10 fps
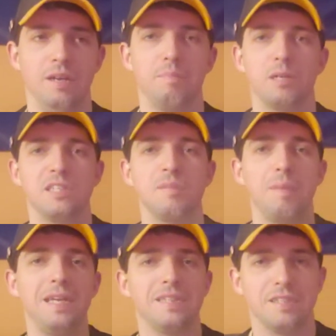
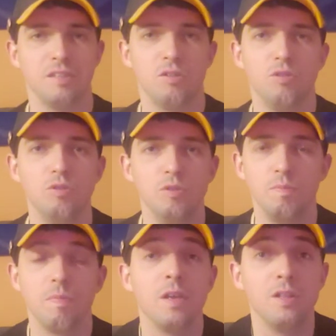participate to
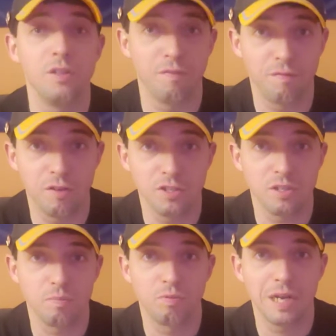the
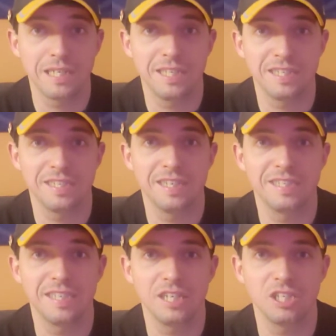first practice
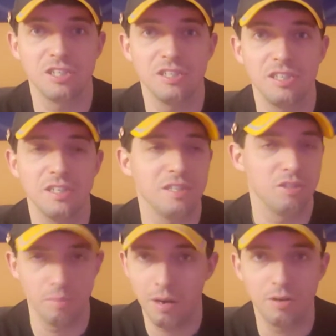session
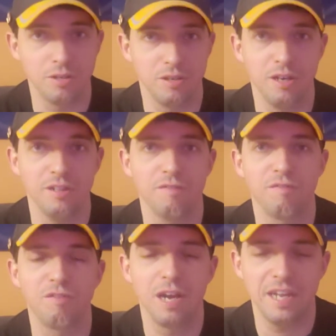tomorrow on
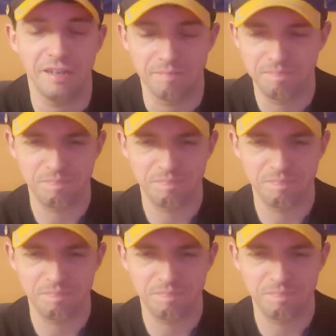Friday.